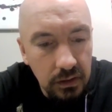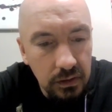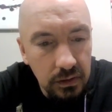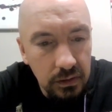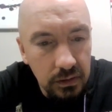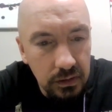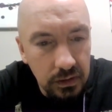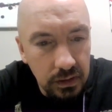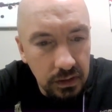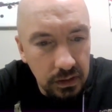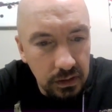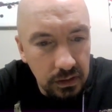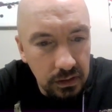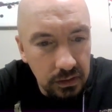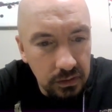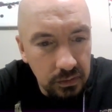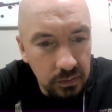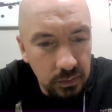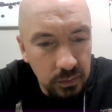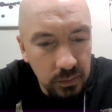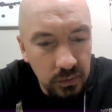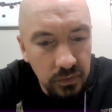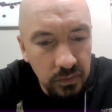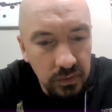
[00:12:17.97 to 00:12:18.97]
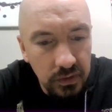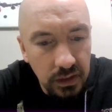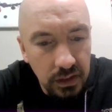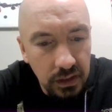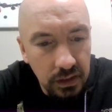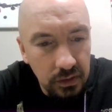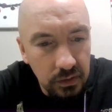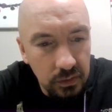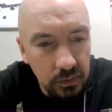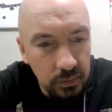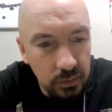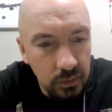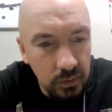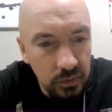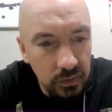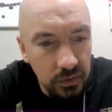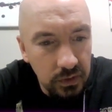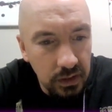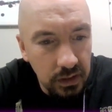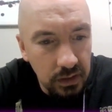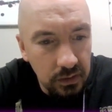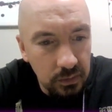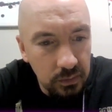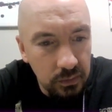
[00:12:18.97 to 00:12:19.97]
Okay, then remove that, remove
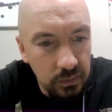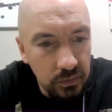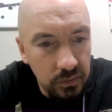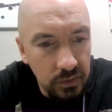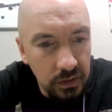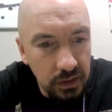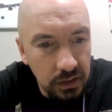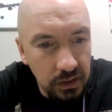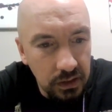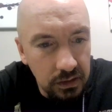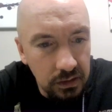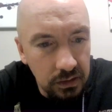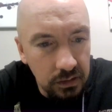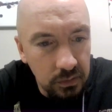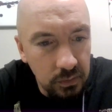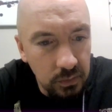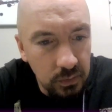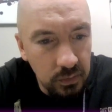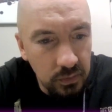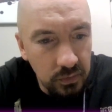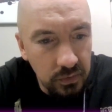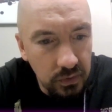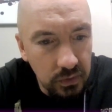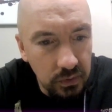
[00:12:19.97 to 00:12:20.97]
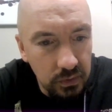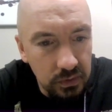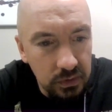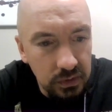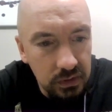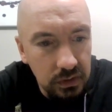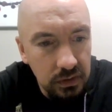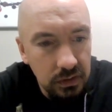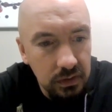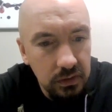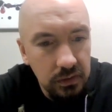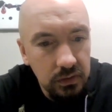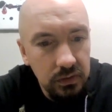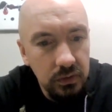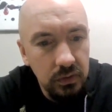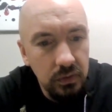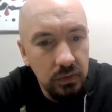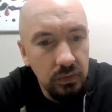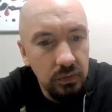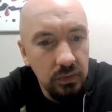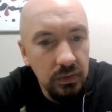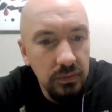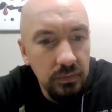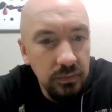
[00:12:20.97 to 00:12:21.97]
that, remove that, and then remove those. So
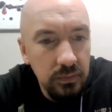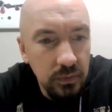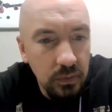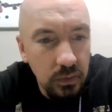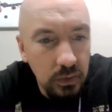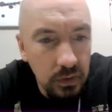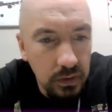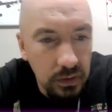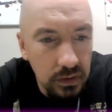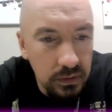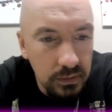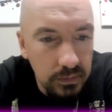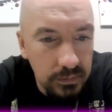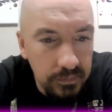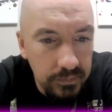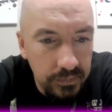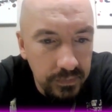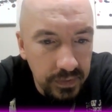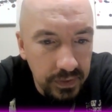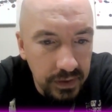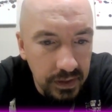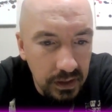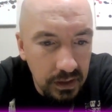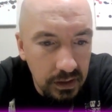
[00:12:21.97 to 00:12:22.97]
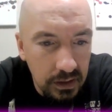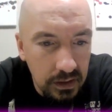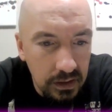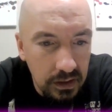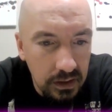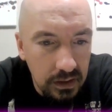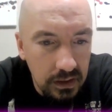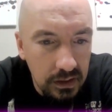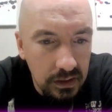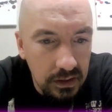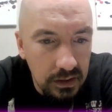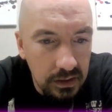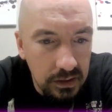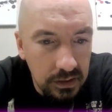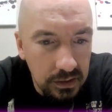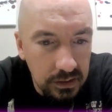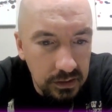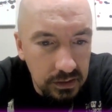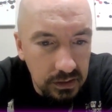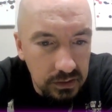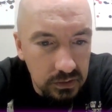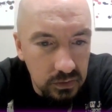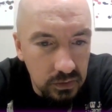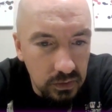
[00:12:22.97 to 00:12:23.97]
3, 4. I think
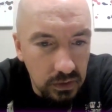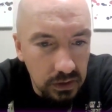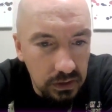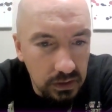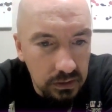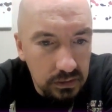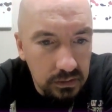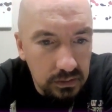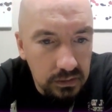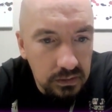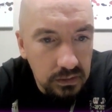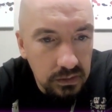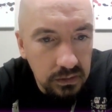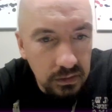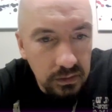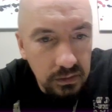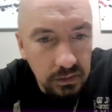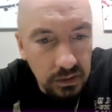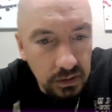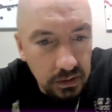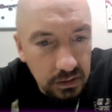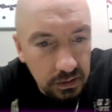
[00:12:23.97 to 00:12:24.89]
that's right. All right.